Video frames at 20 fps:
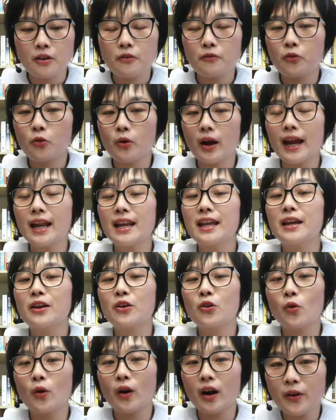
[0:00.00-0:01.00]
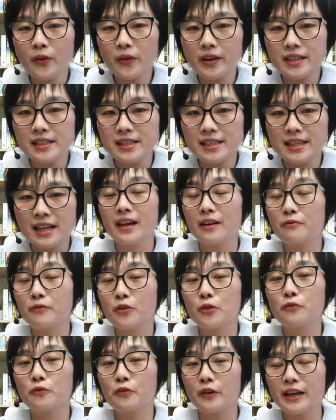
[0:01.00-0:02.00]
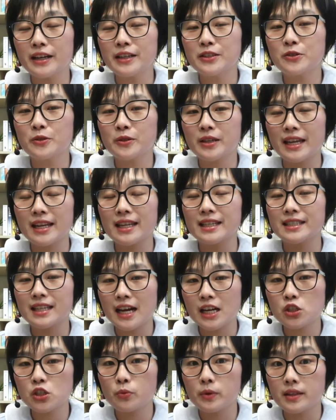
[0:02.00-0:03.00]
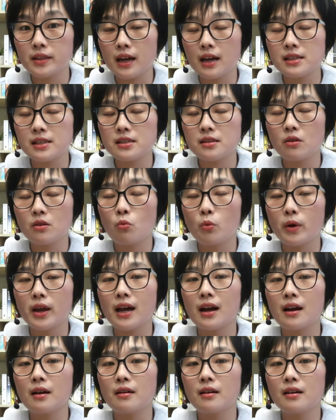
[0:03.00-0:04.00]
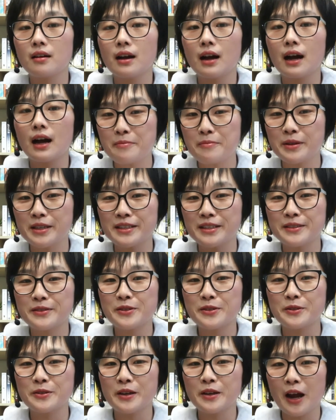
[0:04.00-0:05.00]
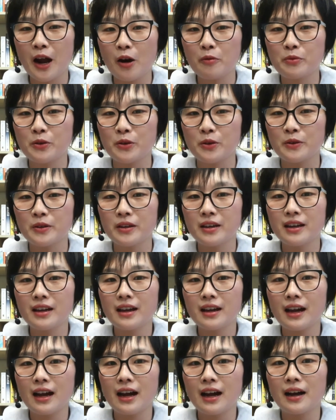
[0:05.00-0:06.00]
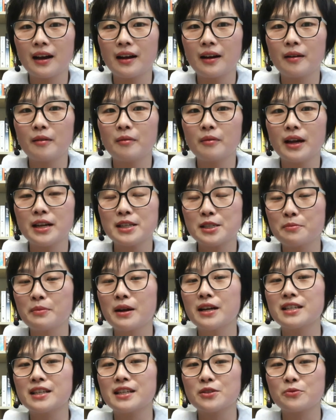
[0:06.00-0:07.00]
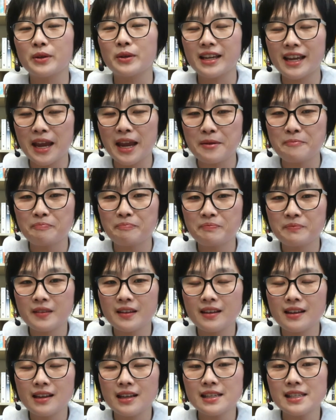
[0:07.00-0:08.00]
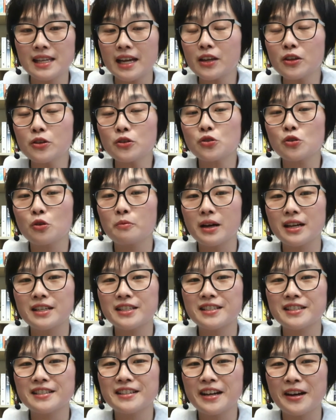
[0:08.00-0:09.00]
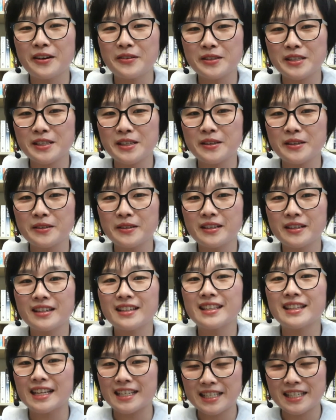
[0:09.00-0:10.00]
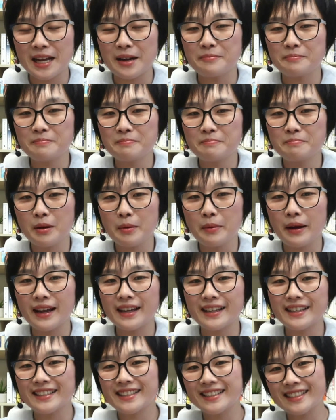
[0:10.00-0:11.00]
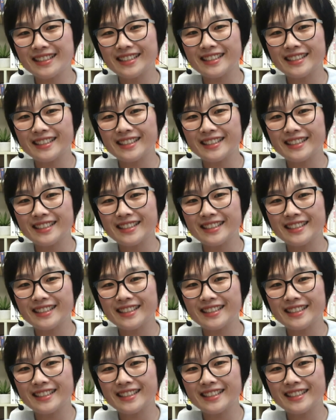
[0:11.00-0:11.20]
For any inquiries, feel free to get in touch with us. We are very happy to help you as much as we can. Thank you so much. I will see you next time. Bye-bye.